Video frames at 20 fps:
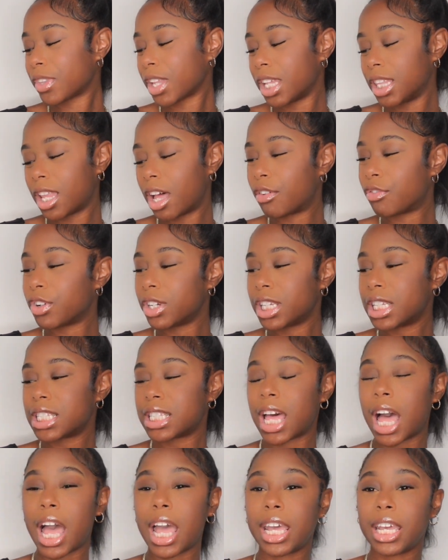Love
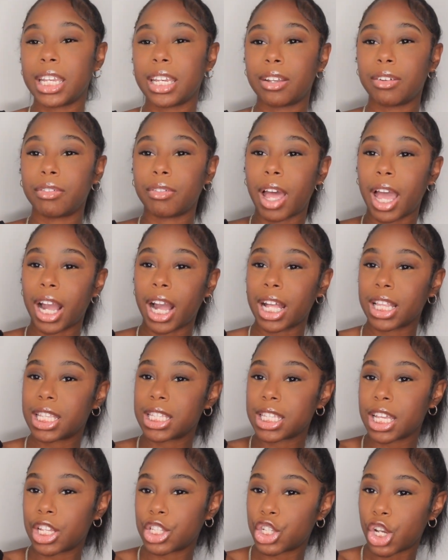redesign. I got
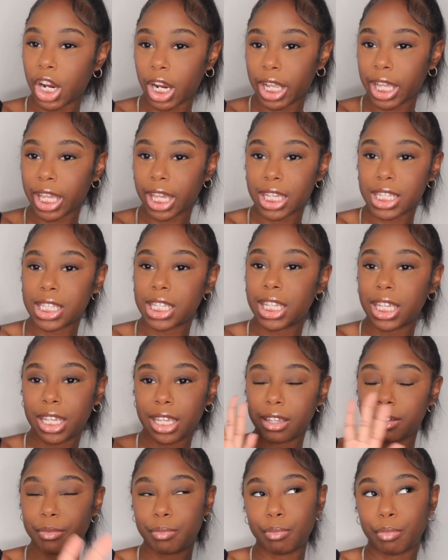this at Target because
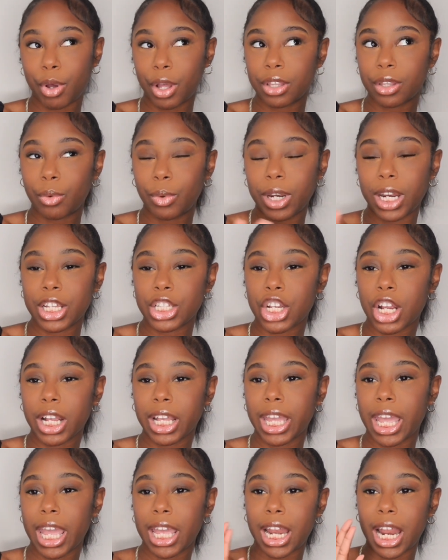he bought the one at
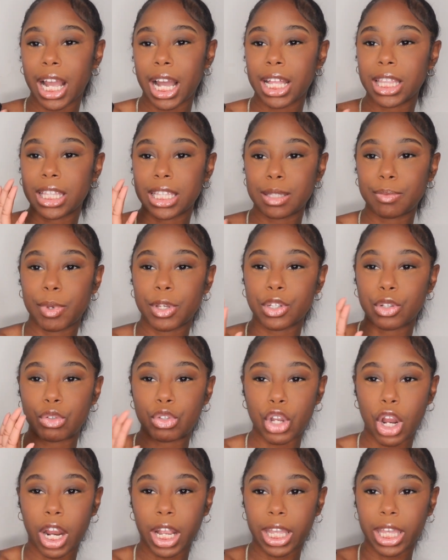Target, and I got the special
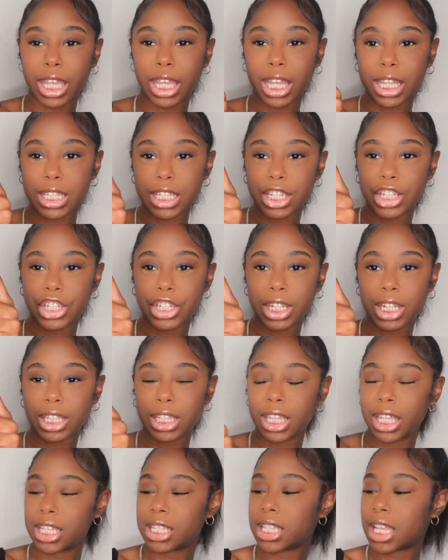Target
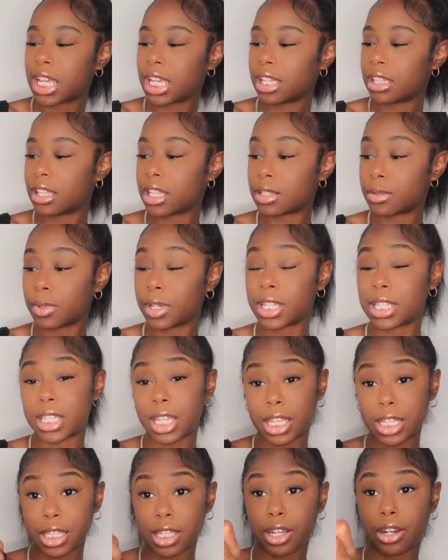edition. They said that's what it
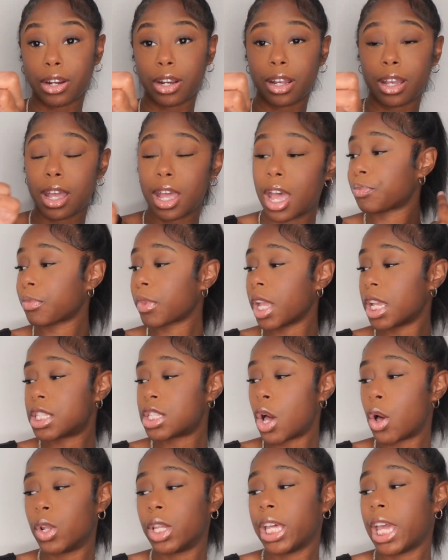says here. It's
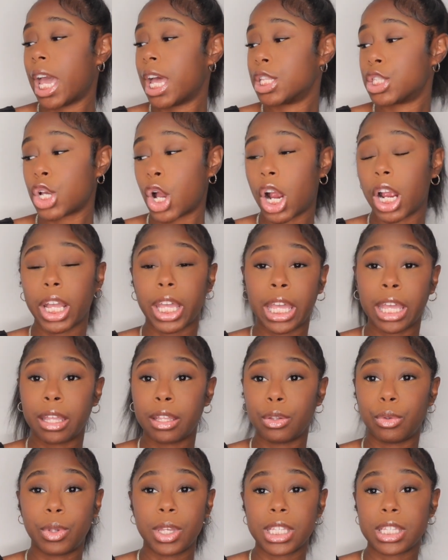only at Target.
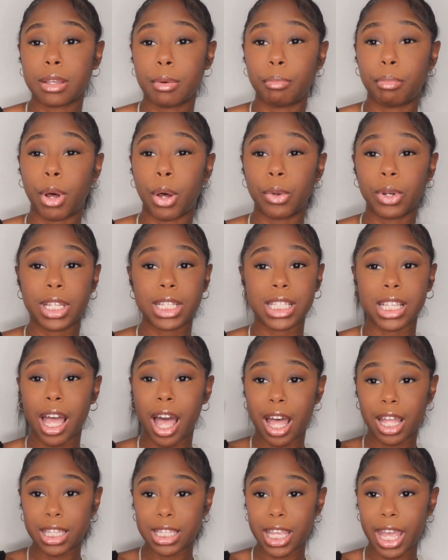You get some bonus
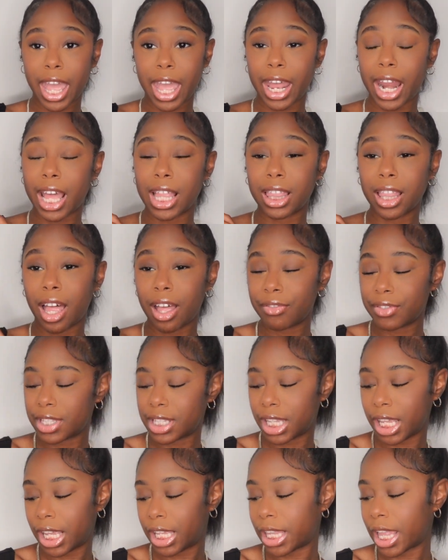content, and I love
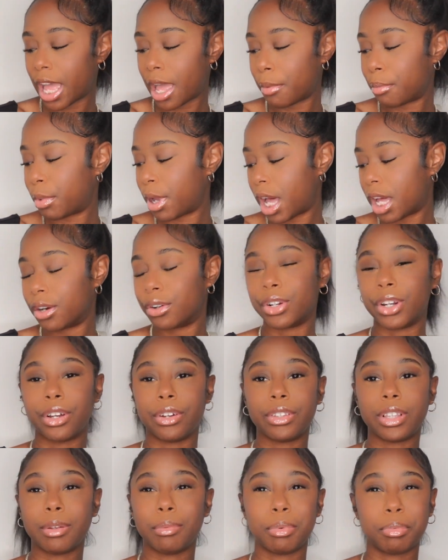seeing that, but I don't
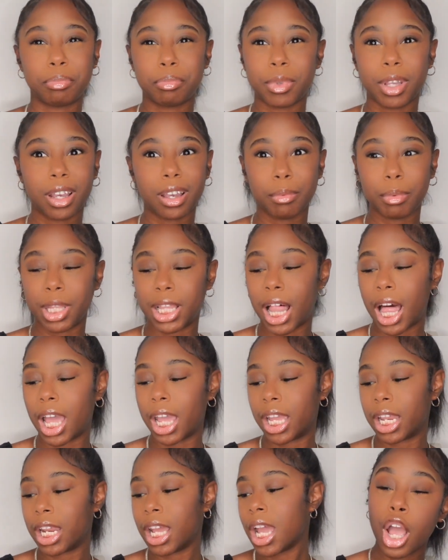know. They could be
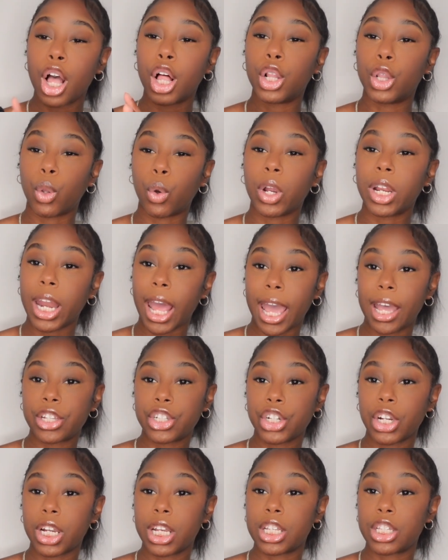lying. Lauren
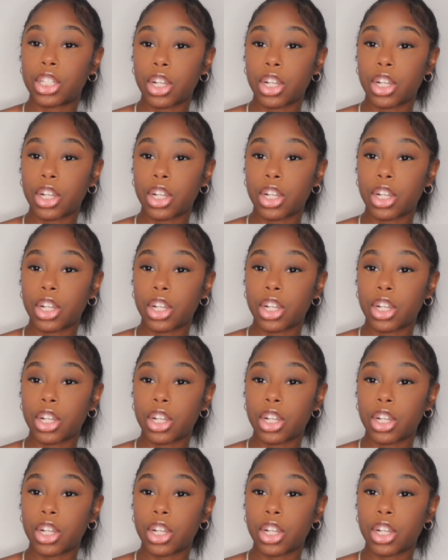Asher is